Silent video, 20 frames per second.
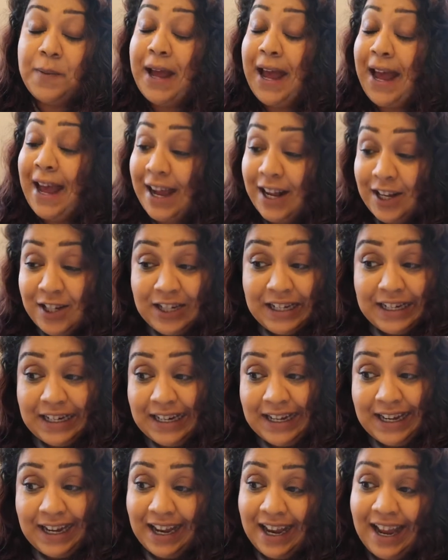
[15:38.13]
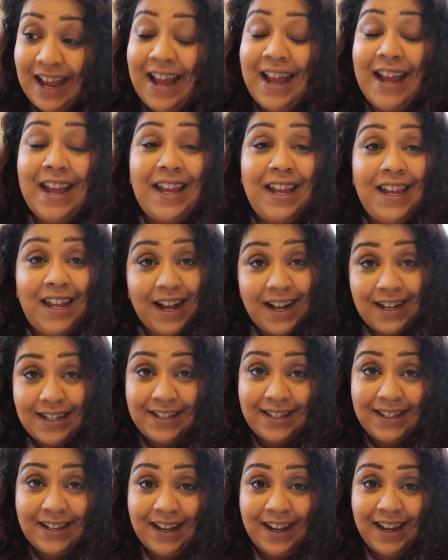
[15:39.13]
But actually,
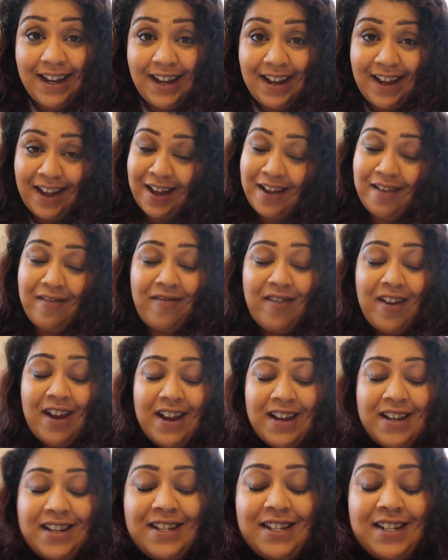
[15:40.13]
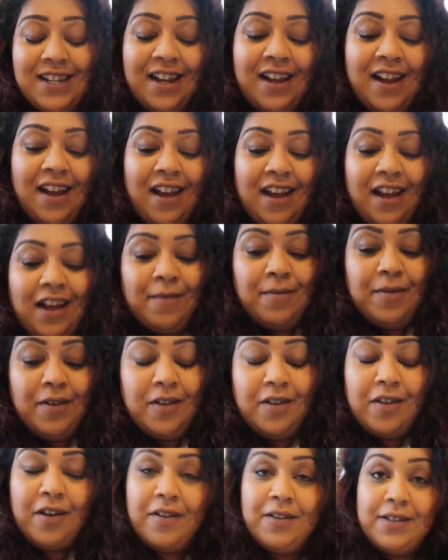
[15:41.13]
yesterday, her friend, um,
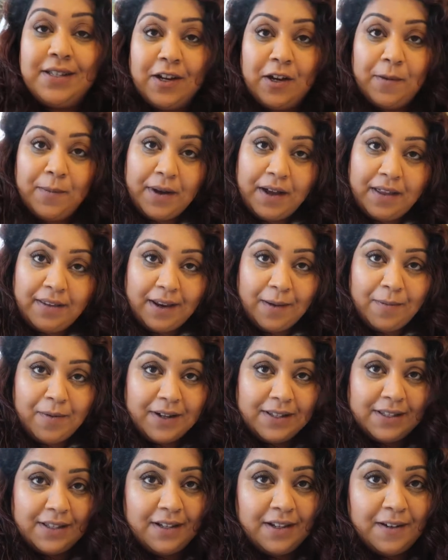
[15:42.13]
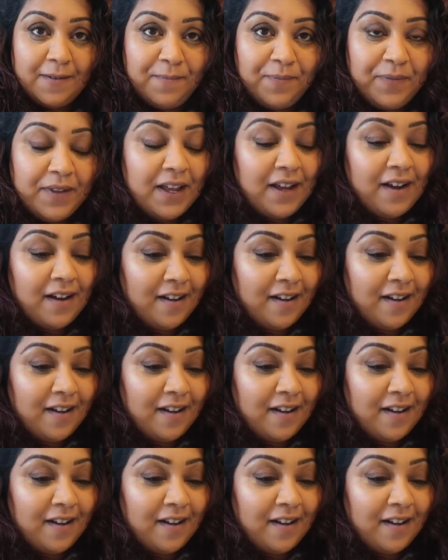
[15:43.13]
who owes her a birthday present,